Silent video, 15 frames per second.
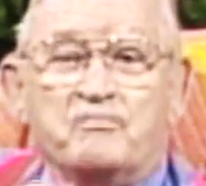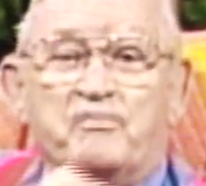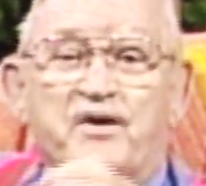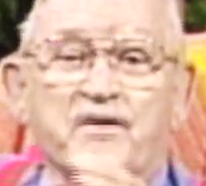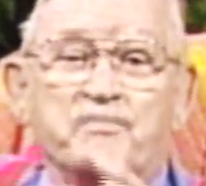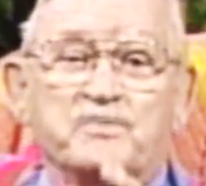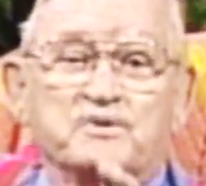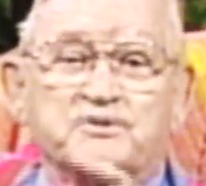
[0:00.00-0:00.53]

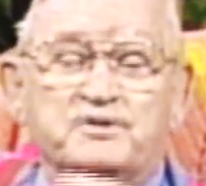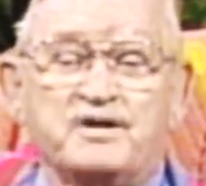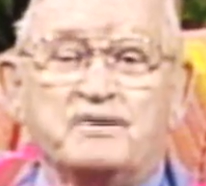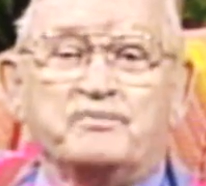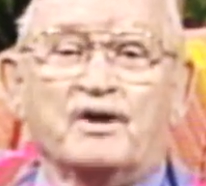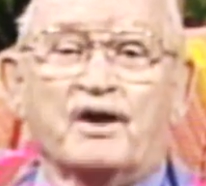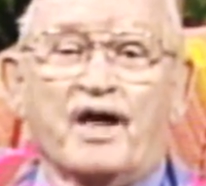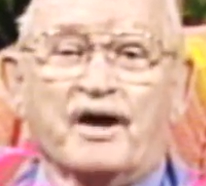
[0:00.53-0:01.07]
People
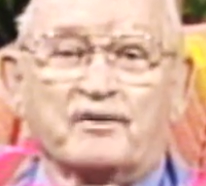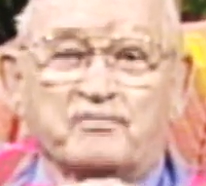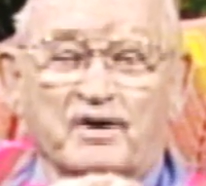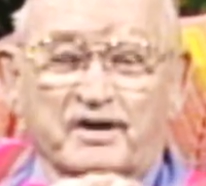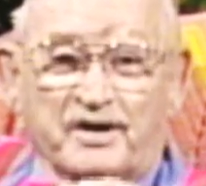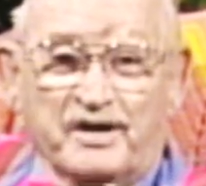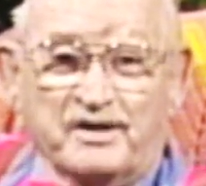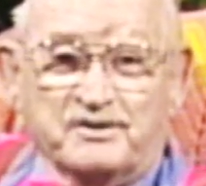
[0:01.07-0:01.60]
seem to like my
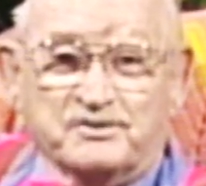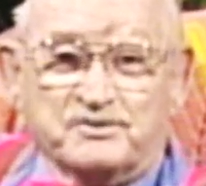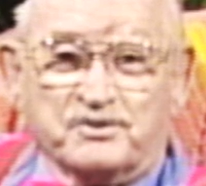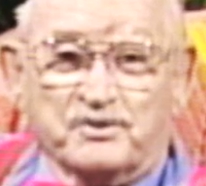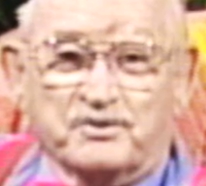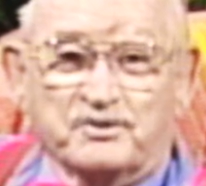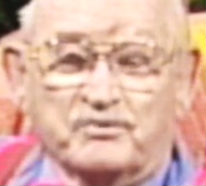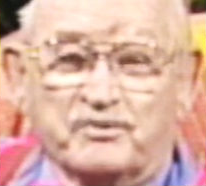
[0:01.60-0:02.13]
cadence
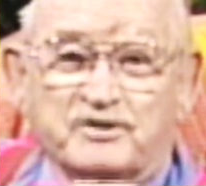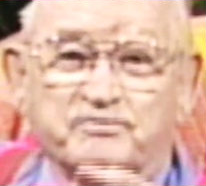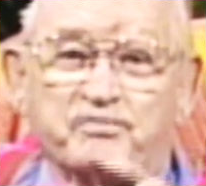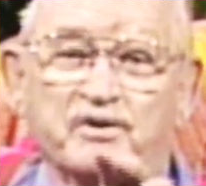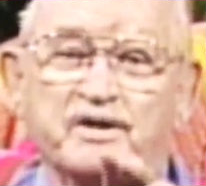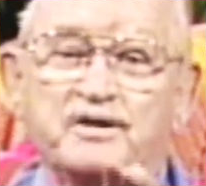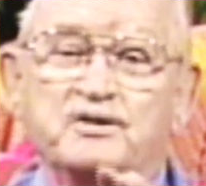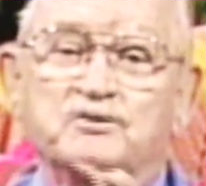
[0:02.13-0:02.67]
stories, which
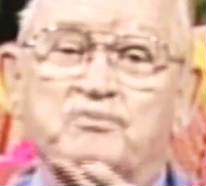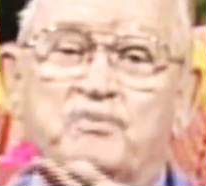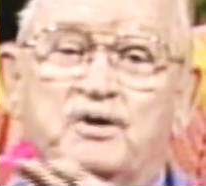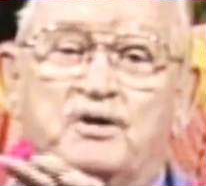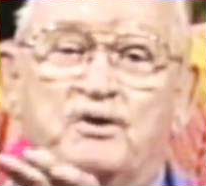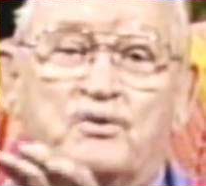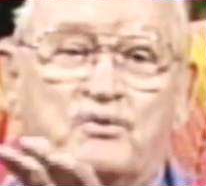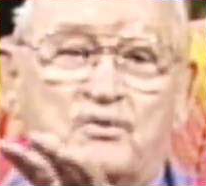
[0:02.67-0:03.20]
pleased
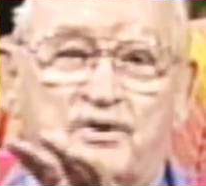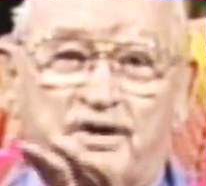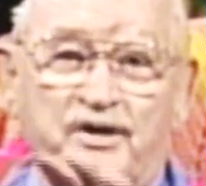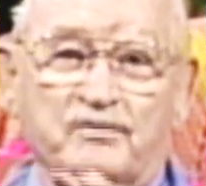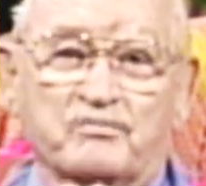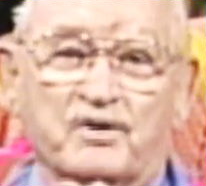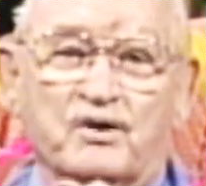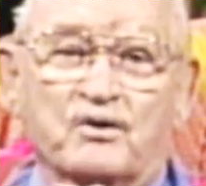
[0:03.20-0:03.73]
me no
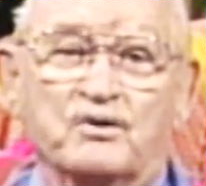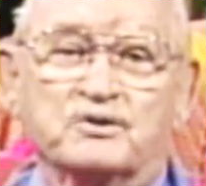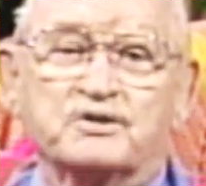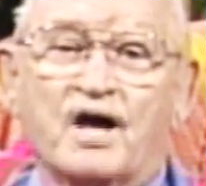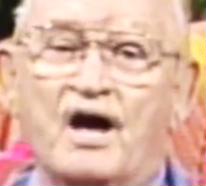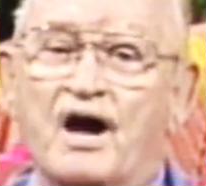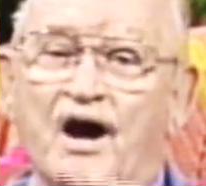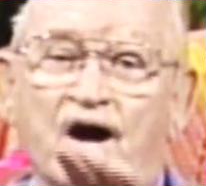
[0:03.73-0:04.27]
end because
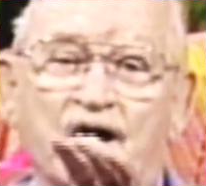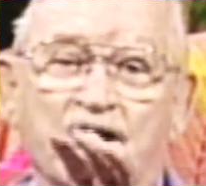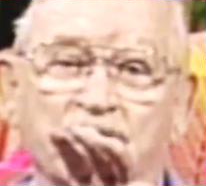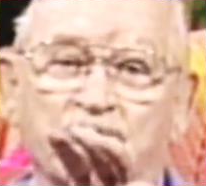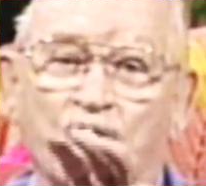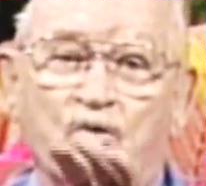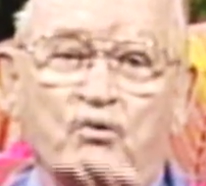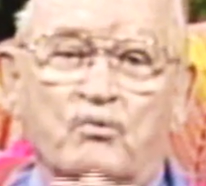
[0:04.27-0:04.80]
I
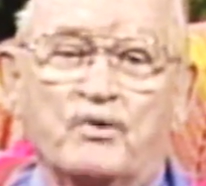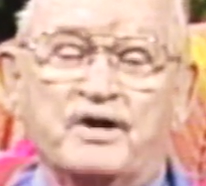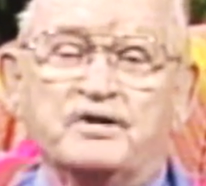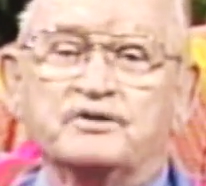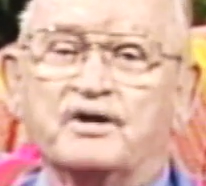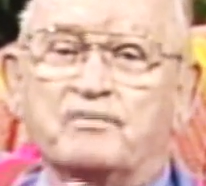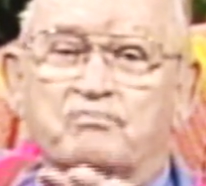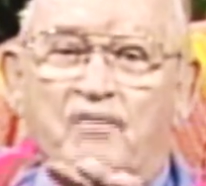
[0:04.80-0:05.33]
have
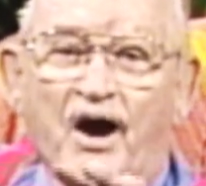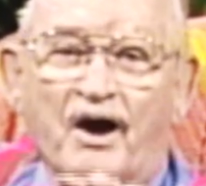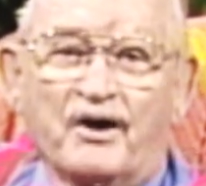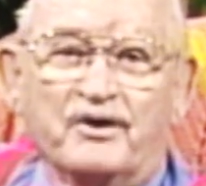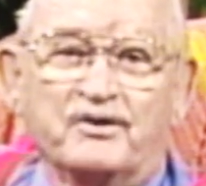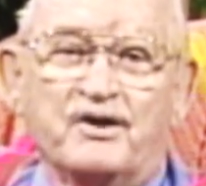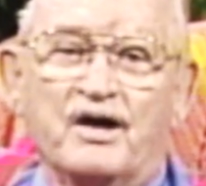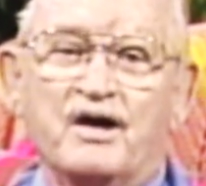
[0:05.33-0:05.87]
always
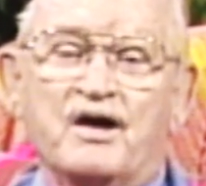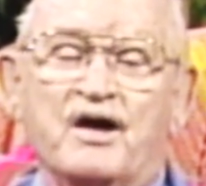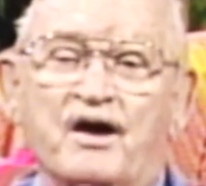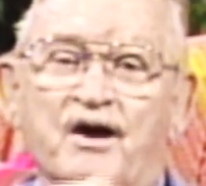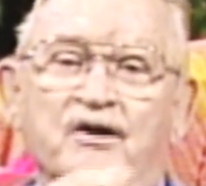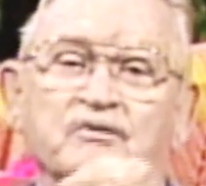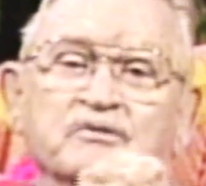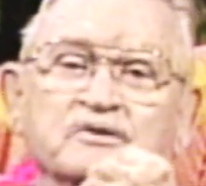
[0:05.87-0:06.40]
admired
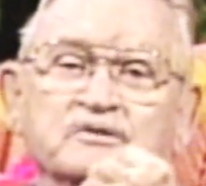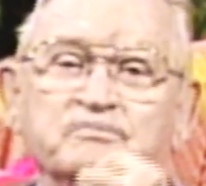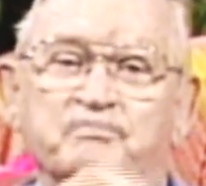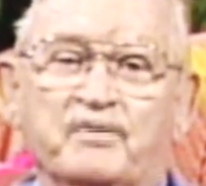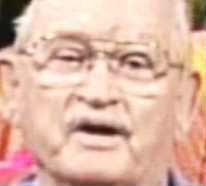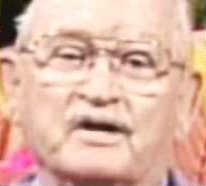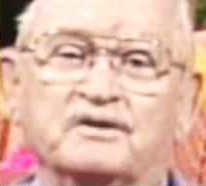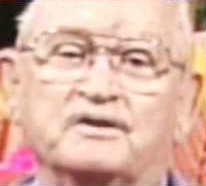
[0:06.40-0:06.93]
and
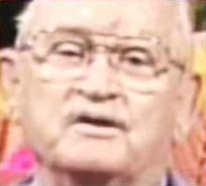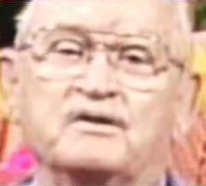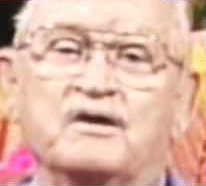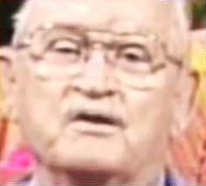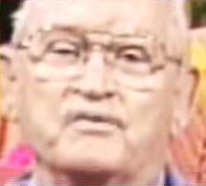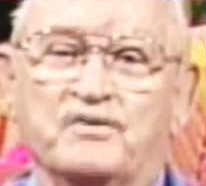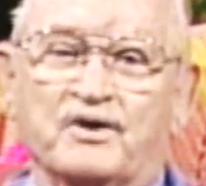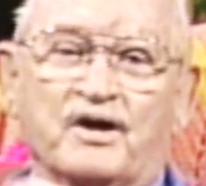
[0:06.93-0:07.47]
respected
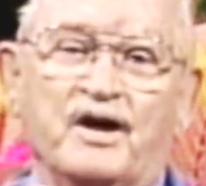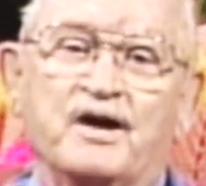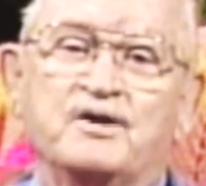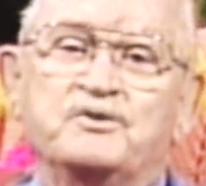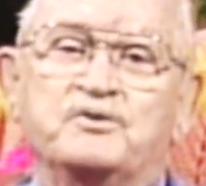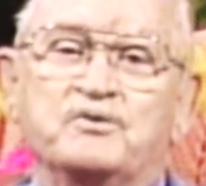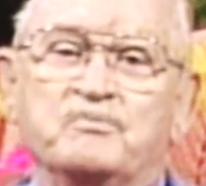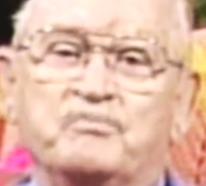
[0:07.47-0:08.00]
the
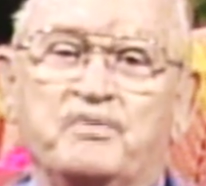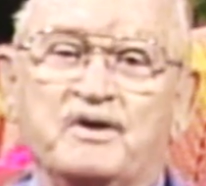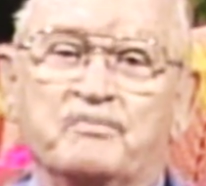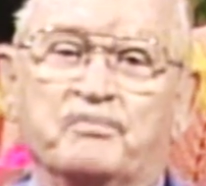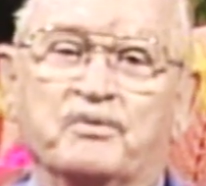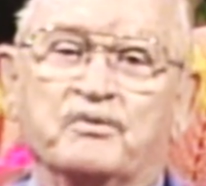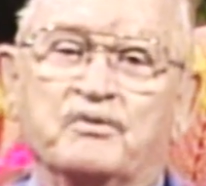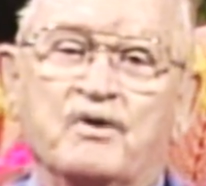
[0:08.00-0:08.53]
Cajun
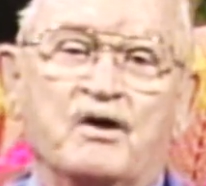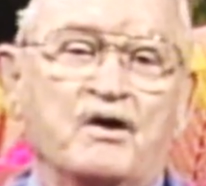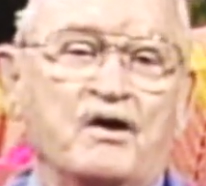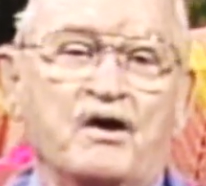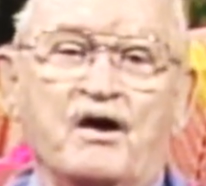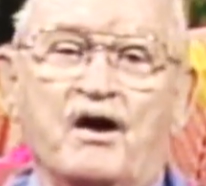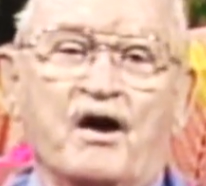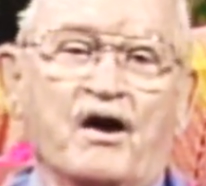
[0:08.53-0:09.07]
people
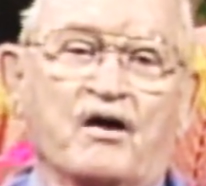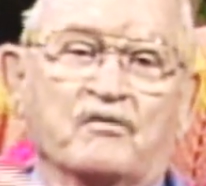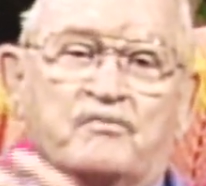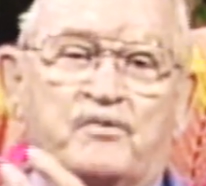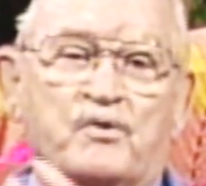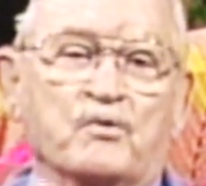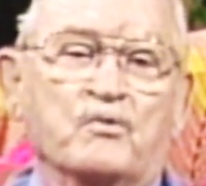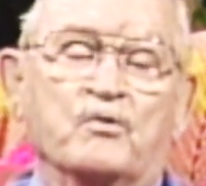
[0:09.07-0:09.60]
I've
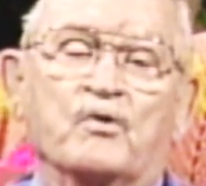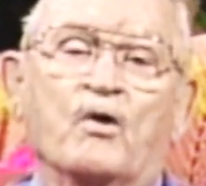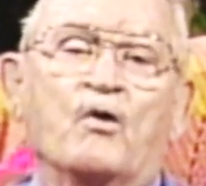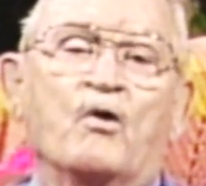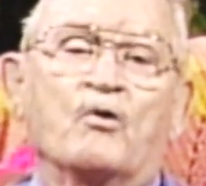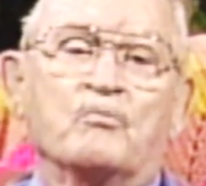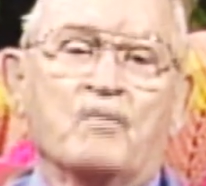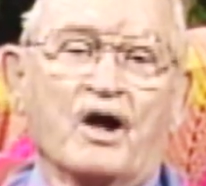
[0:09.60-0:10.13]
known
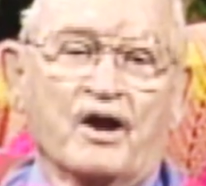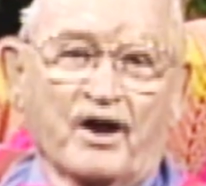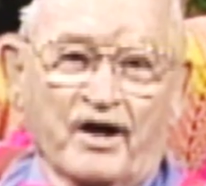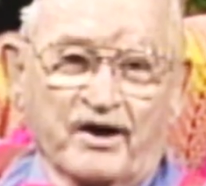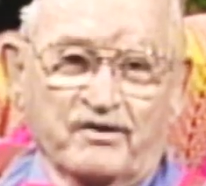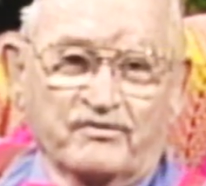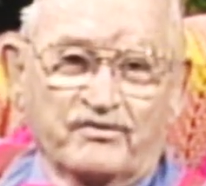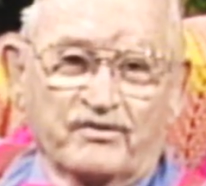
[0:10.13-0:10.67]
all my
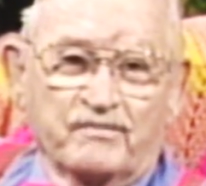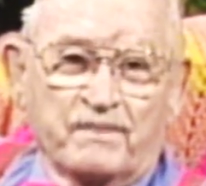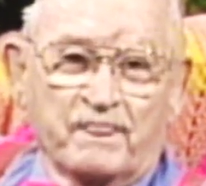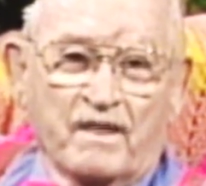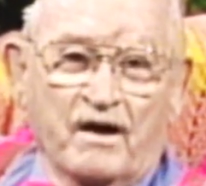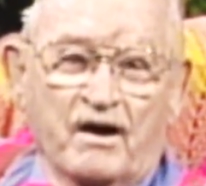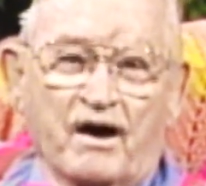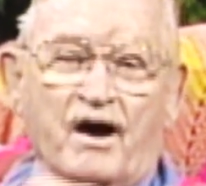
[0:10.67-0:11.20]
life.
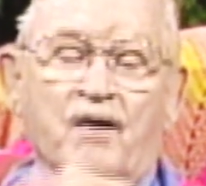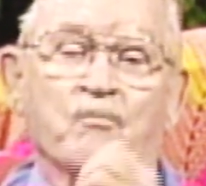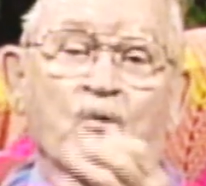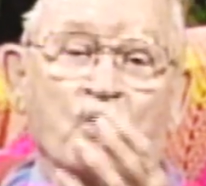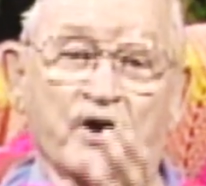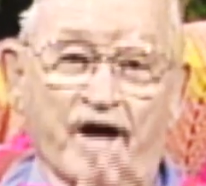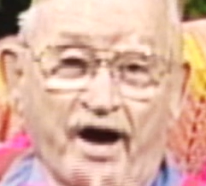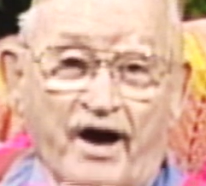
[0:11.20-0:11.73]
I'm
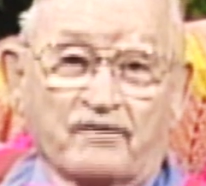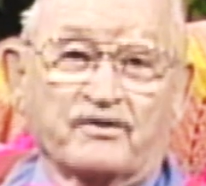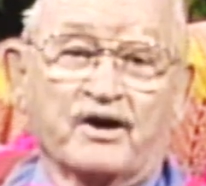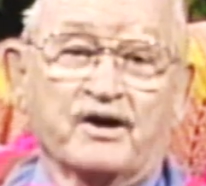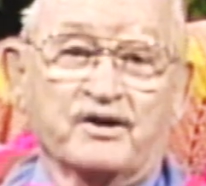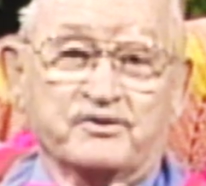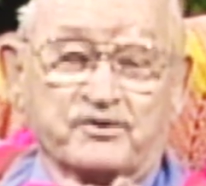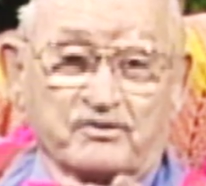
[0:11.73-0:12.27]
one half
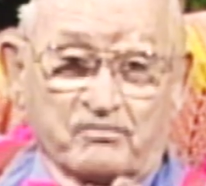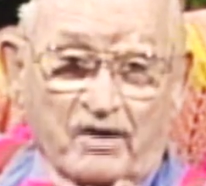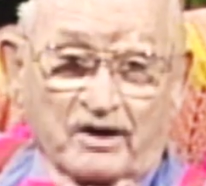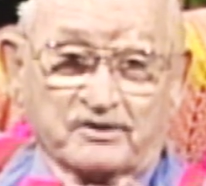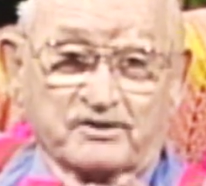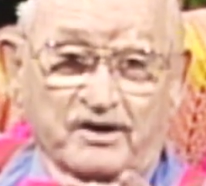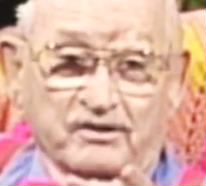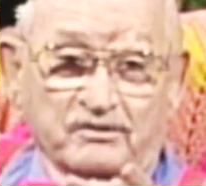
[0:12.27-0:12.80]
Cajun
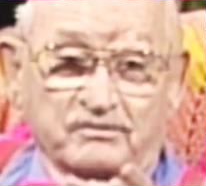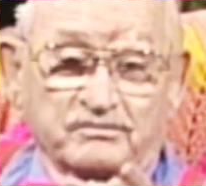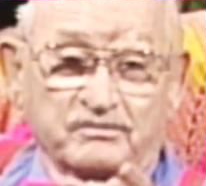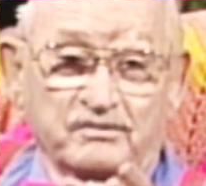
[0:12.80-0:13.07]
myself.